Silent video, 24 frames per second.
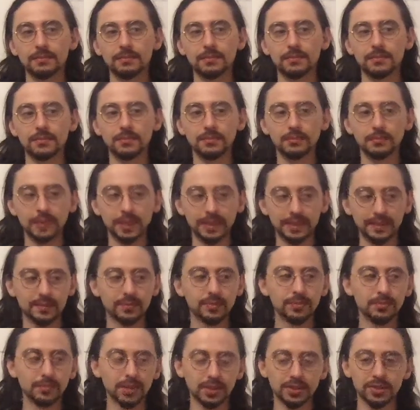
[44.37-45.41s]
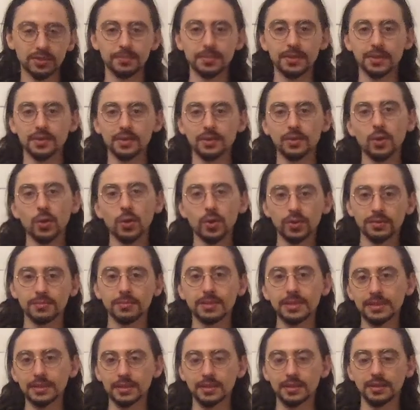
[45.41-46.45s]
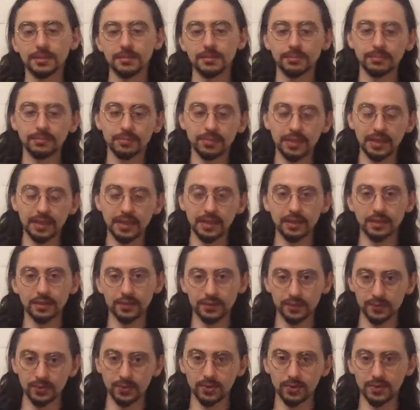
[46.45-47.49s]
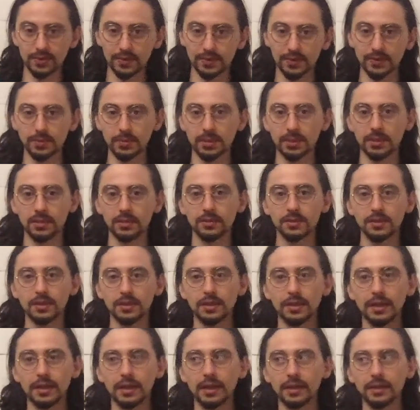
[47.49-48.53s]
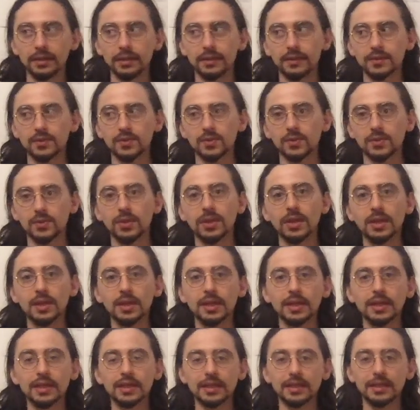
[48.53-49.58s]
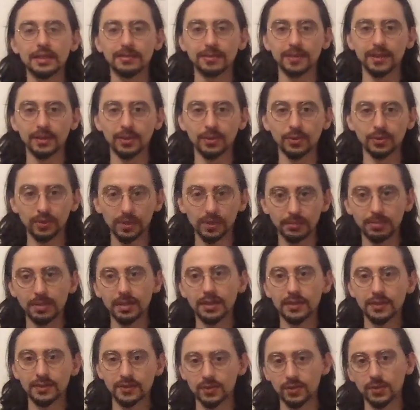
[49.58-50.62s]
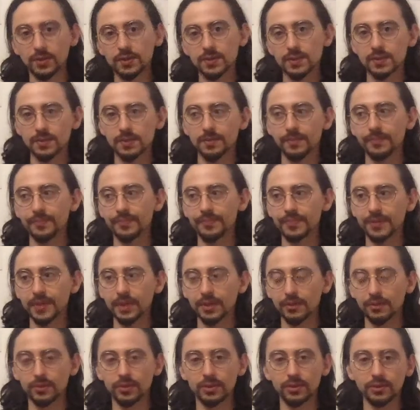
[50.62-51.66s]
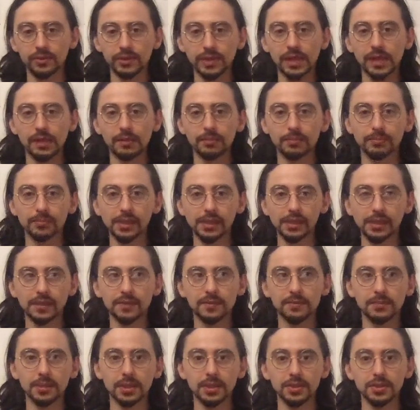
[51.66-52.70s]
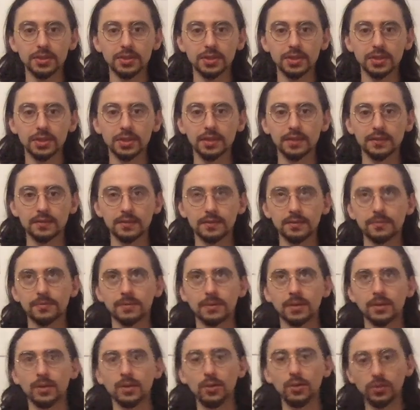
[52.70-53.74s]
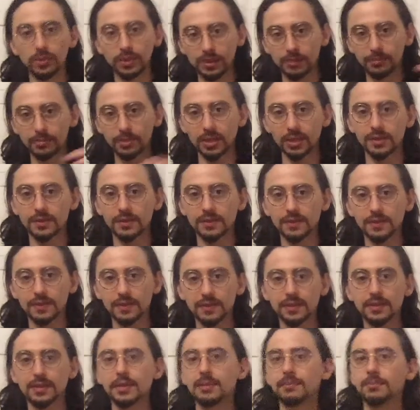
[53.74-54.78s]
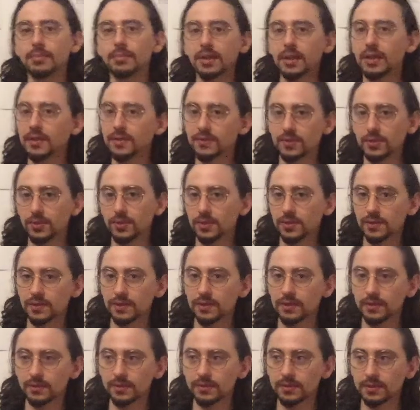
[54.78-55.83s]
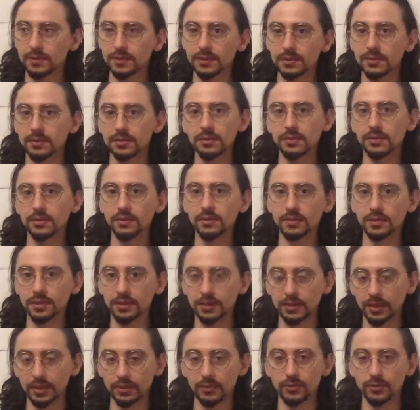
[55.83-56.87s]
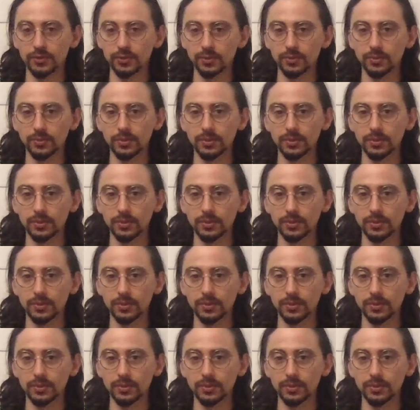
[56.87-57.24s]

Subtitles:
makes me much better automatically playing the songs as well. So if I only play the songs, it will not help me as much as if I only practice and then play songs after a day or two.